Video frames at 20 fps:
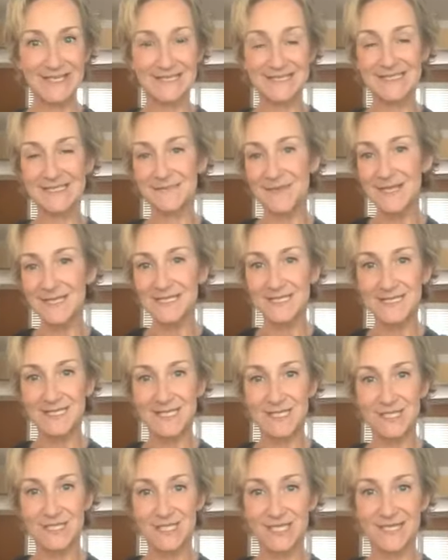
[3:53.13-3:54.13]
It smells
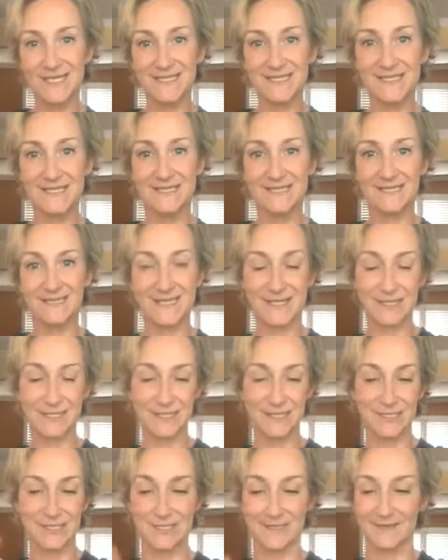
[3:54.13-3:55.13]
delicious. It's
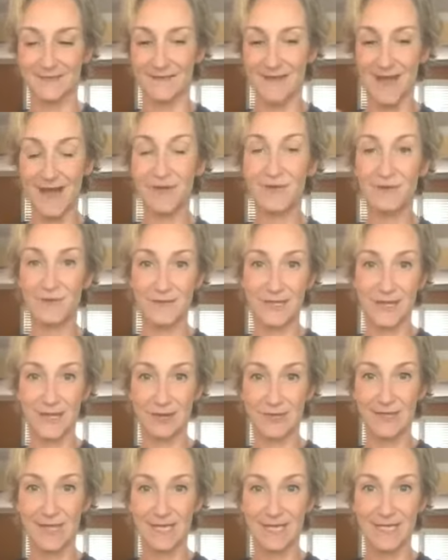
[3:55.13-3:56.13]
actually not only a
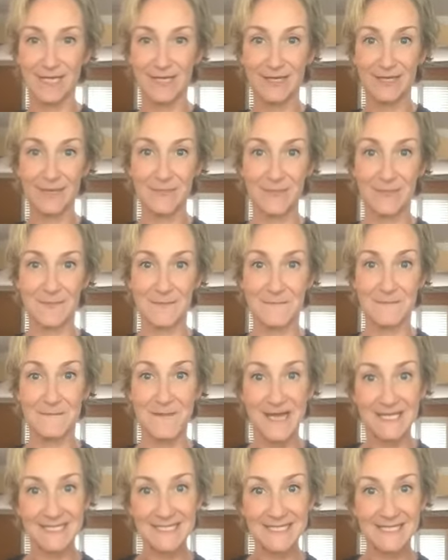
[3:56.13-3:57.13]
great cleaner, but
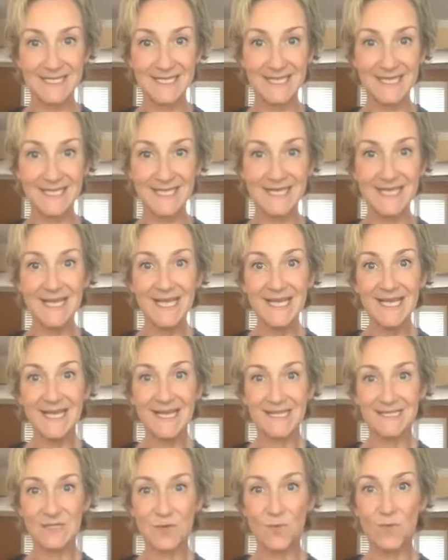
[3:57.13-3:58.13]
mentally,
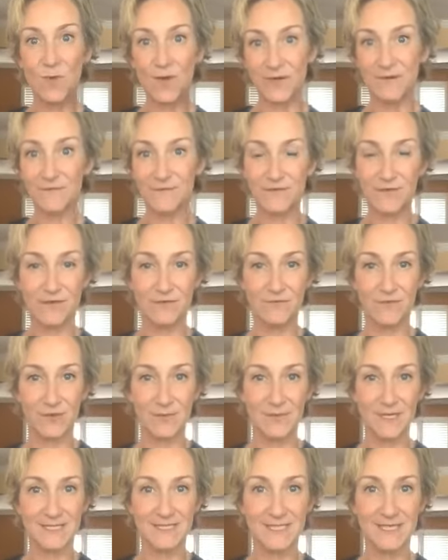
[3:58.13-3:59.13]
it's a wonderful
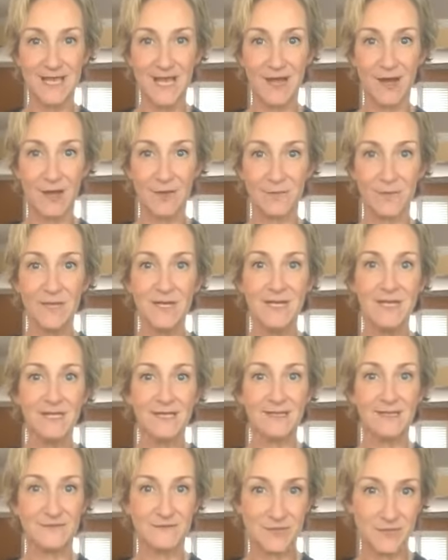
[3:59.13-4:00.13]
aroma to help lift